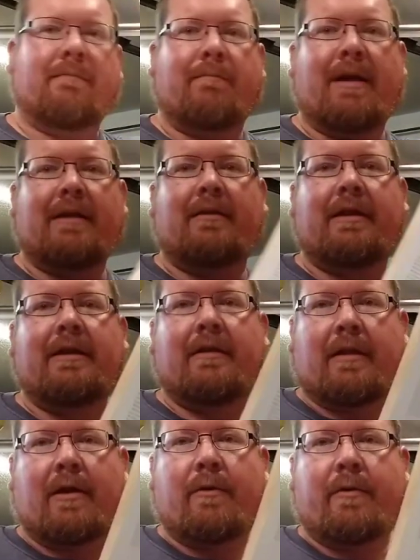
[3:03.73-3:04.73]
mainly
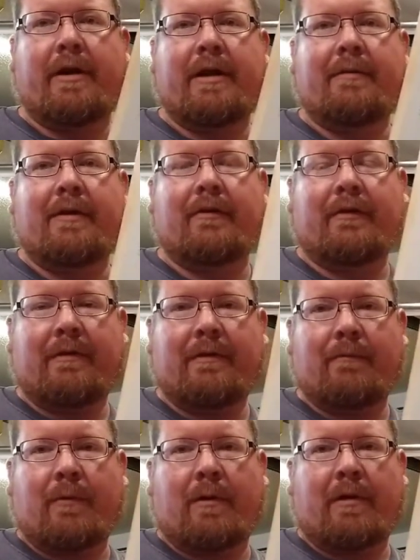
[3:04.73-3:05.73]
the lowering, because
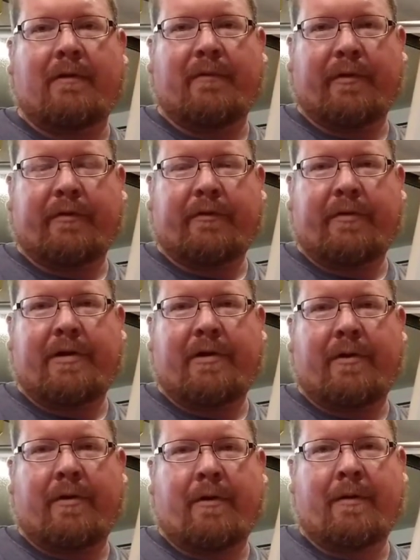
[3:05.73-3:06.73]
we're looking for street
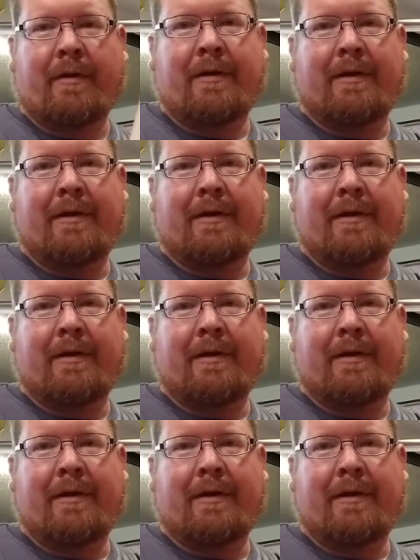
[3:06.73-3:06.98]
car,